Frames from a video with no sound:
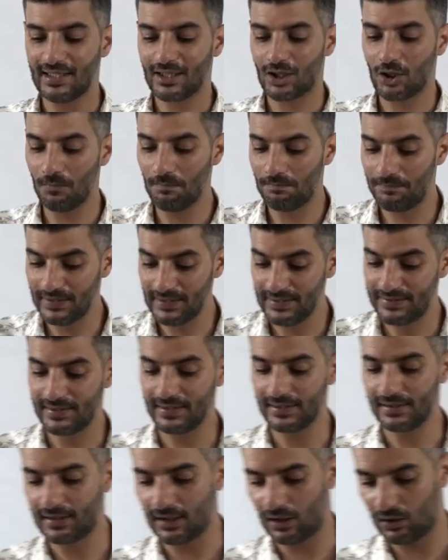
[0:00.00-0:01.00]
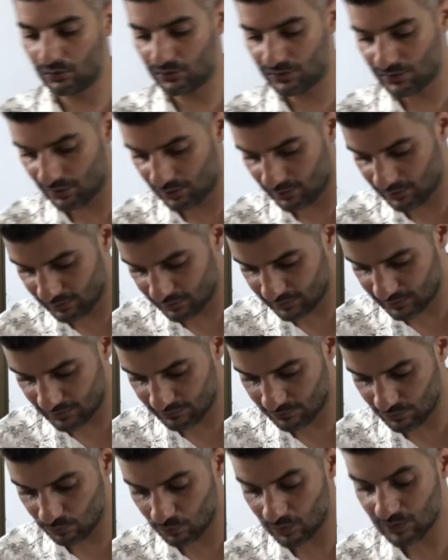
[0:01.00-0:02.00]
competing
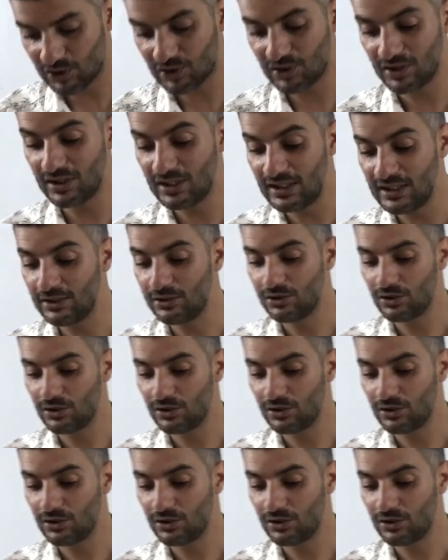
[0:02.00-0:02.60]
alternatives, which need